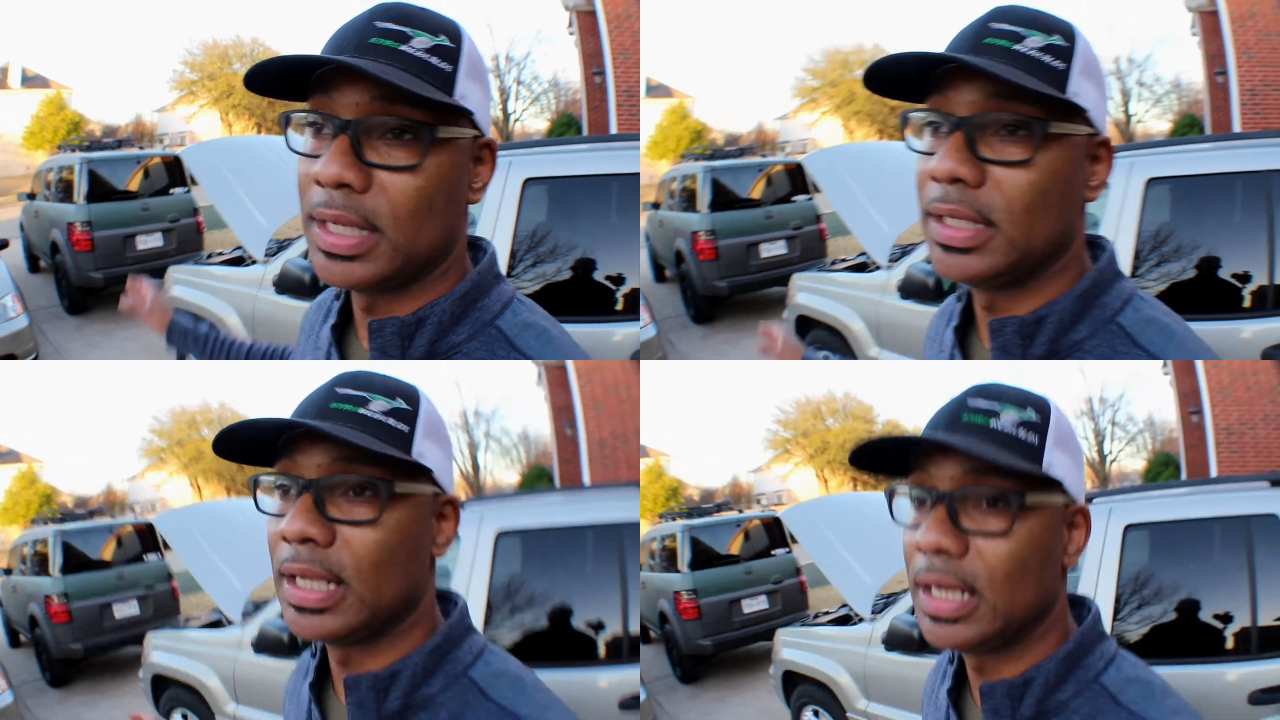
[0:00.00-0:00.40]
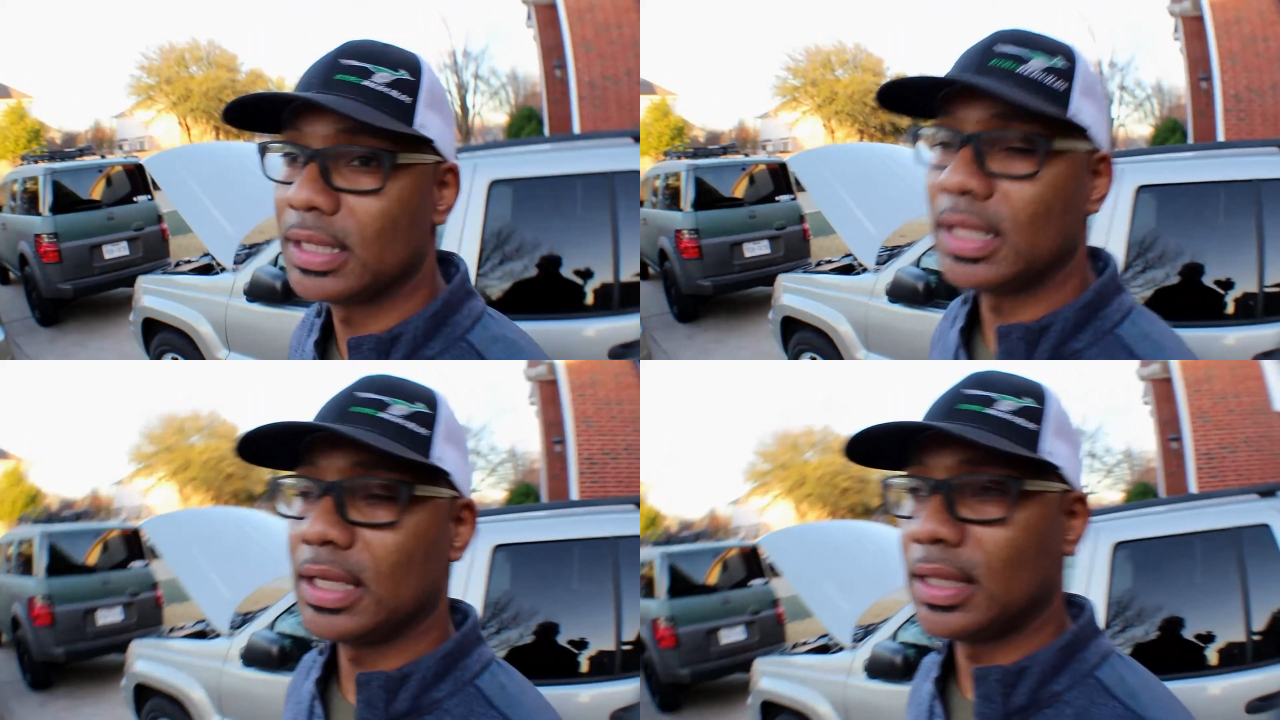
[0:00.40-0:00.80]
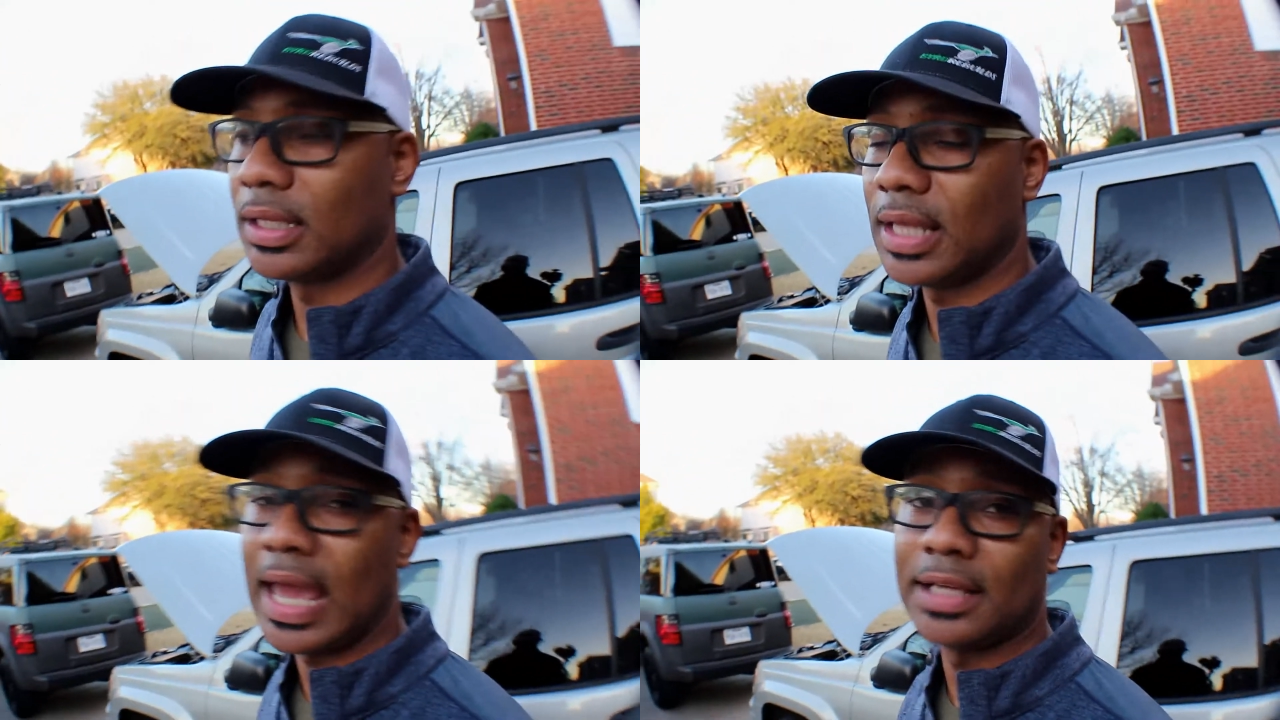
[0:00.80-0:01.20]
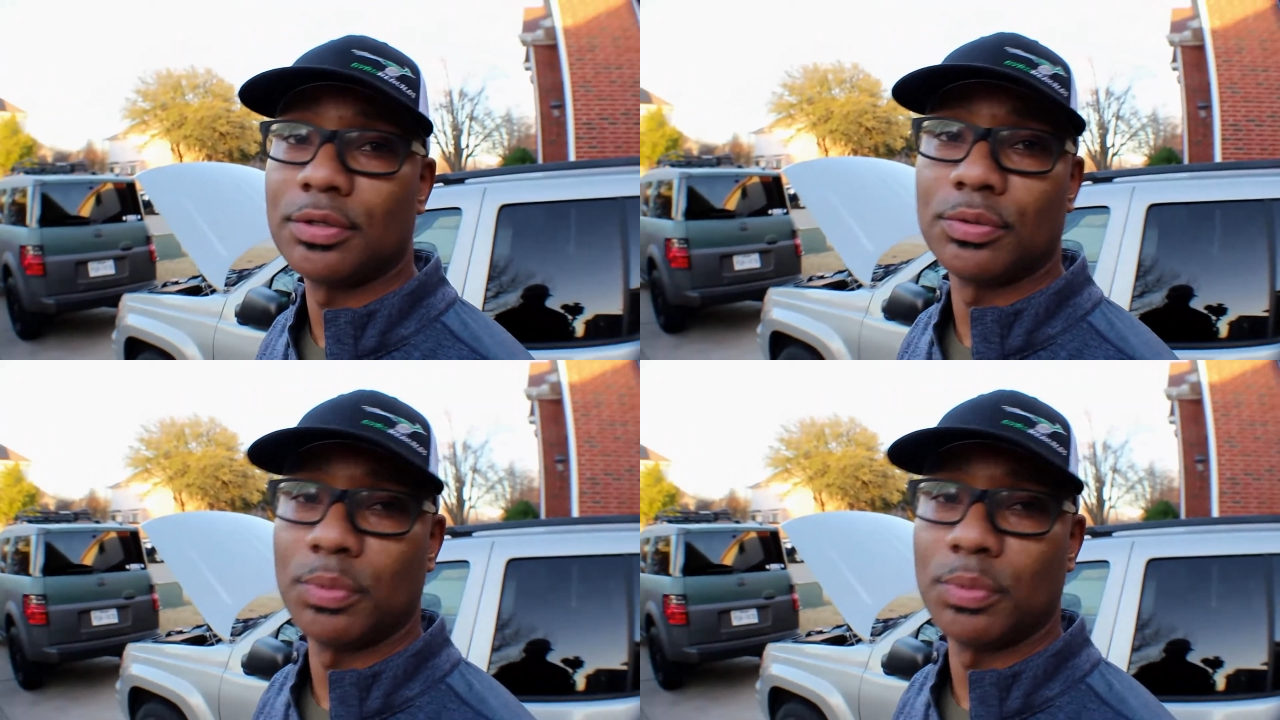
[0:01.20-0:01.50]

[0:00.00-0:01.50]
he didn't think that the axles